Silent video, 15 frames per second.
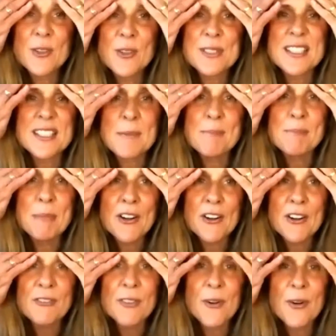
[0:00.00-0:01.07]
it's like
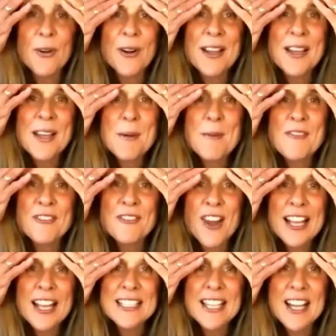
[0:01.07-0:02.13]

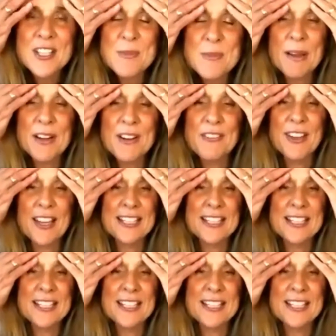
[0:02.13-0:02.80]
fly touch, butterfly